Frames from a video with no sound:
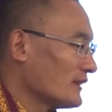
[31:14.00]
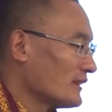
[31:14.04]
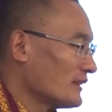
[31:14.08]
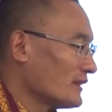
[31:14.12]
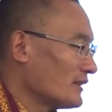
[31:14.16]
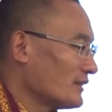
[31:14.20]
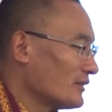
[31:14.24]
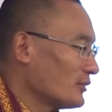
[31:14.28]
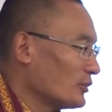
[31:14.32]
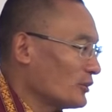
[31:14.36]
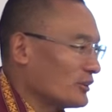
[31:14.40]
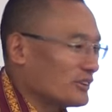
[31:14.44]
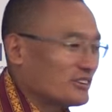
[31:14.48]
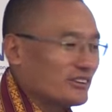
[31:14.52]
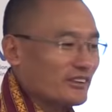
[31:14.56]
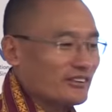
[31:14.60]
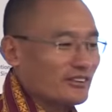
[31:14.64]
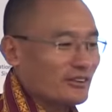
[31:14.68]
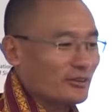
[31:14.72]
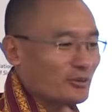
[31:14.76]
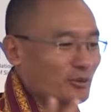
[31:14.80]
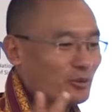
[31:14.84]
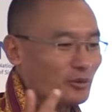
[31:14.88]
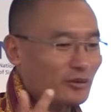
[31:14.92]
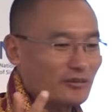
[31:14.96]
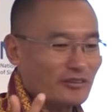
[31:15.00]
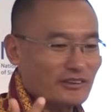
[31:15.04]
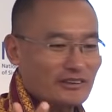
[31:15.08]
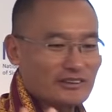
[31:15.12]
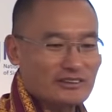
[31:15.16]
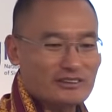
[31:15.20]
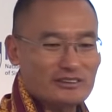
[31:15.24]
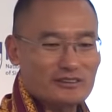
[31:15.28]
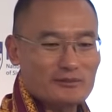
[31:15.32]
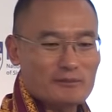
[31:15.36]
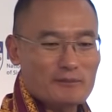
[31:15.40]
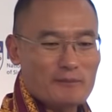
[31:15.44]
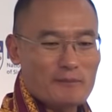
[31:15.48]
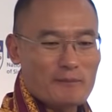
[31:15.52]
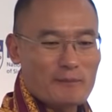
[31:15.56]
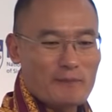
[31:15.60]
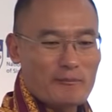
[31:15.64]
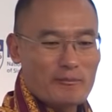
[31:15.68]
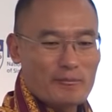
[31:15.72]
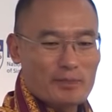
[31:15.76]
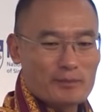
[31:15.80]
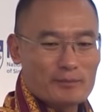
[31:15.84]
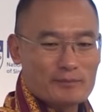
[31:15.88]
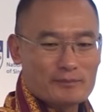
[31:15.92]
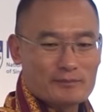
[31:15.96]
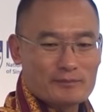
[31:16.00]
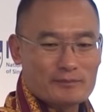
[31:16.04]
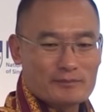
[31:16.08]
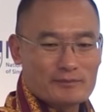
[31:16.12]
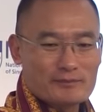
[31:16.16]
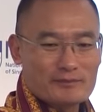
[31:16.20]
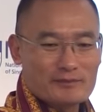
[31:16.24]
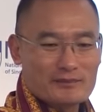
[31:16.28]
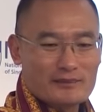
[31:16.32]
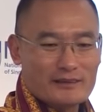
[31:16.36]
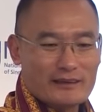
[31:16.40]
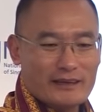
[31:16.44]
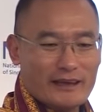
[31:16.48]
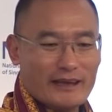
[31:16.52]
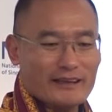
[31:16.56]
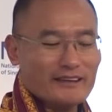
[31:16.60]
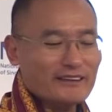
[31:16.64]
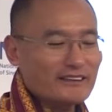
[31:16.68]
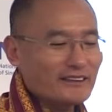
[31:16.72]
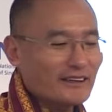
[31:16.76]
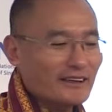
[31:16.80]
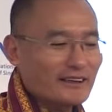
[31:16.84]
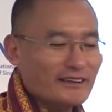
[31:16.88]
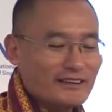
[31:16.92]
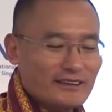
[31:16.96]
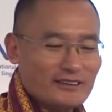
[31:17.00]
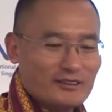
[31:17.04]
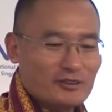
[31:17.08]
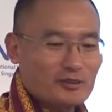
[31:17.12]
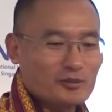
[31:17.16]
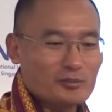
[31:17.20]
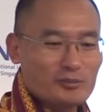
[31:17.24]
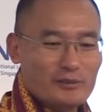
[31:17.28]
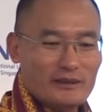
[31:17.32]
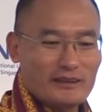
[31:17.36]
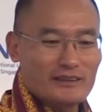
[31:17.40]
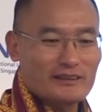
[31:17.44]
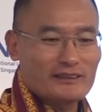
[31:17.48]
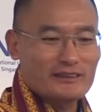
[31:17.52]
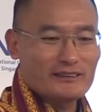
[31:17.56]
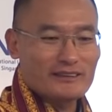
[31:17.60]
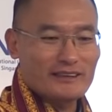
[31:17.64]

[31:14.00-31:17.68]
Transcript: So it's just the two of us. And it occurred to me